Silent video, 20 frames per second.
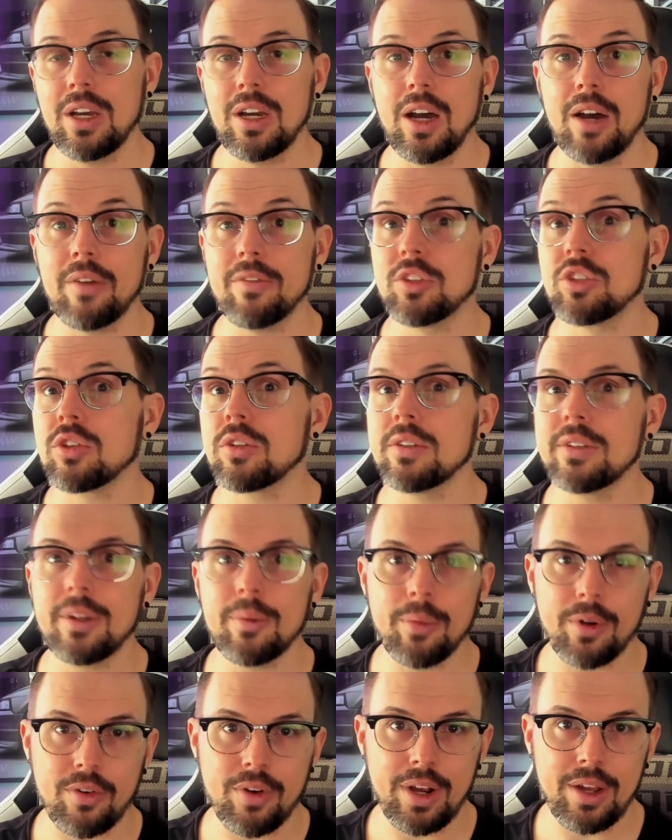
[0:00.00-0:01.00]
of a certain
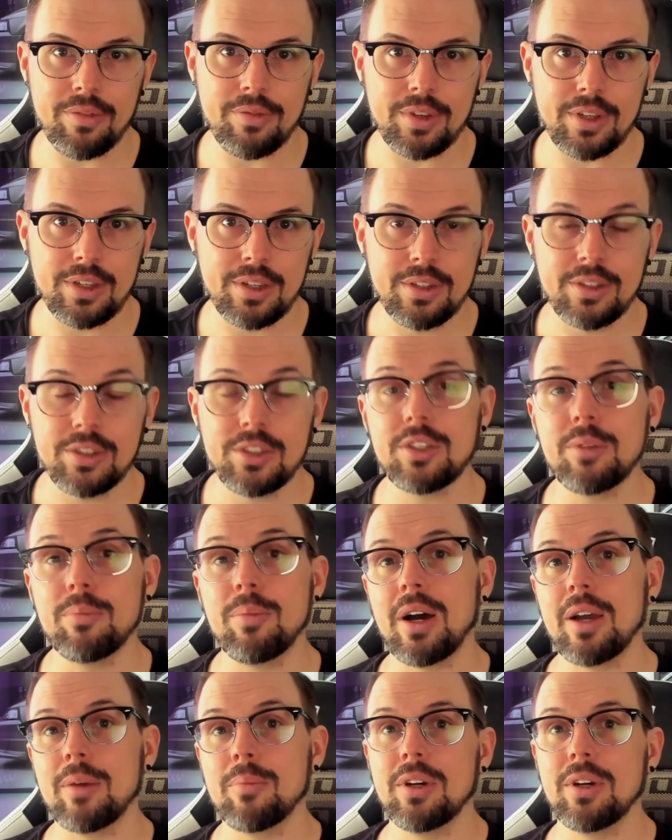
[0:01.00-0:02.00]
demographic to buy